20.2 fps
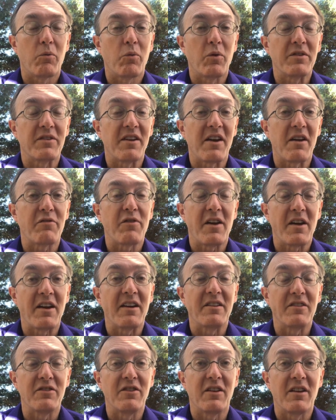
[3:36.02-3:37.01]
what the F A
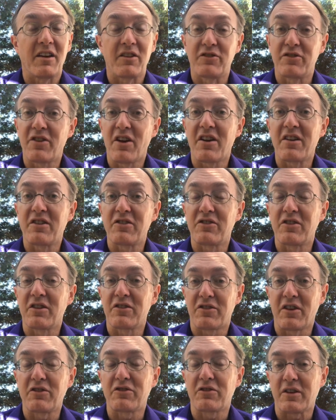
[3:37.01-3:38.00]
A has done is
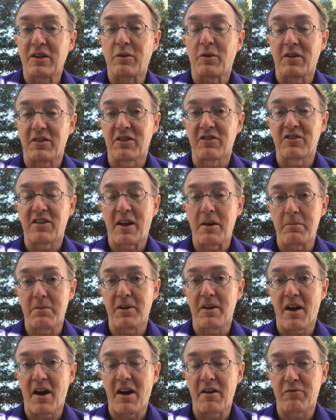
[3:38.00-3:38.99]
essentially create this A
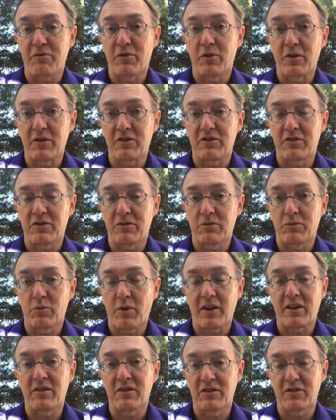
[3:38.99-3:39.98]
P I for its
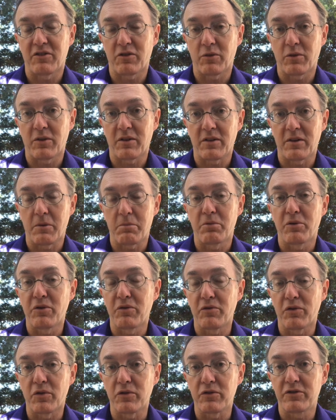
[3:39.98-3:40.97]
regulatory
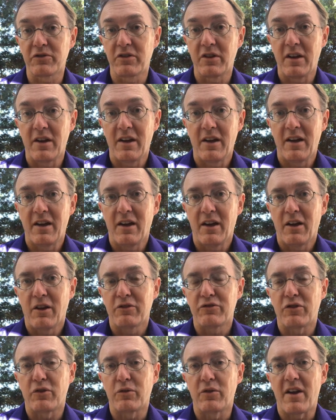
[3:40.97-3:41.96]
approvals,
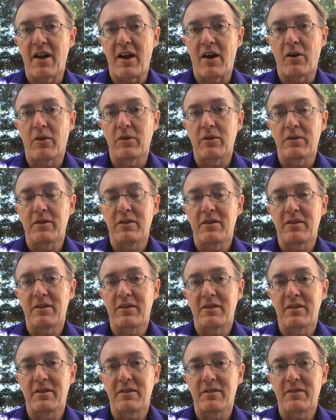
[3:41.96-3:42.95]
so now
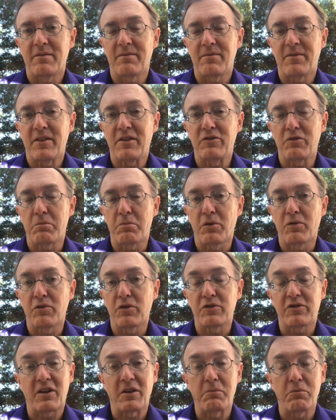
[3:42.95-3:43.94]
these
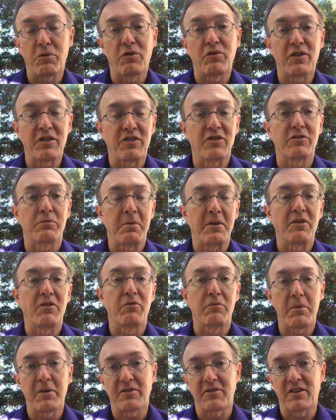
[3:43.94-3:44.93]
approvals can move at the speed
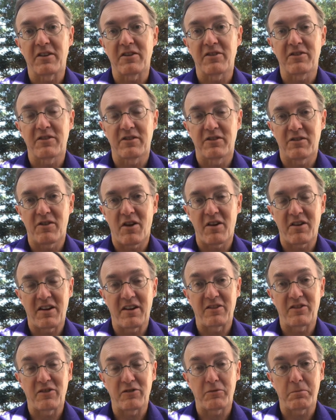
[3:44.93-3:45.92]
of business, not
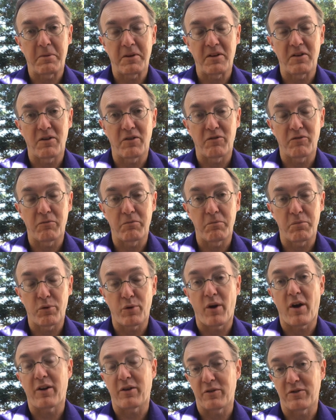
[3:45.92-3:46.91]
at the speed of
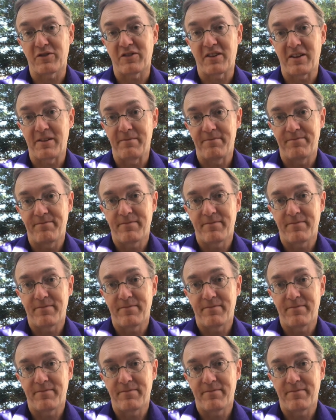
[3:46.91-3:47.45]
bureaucracy.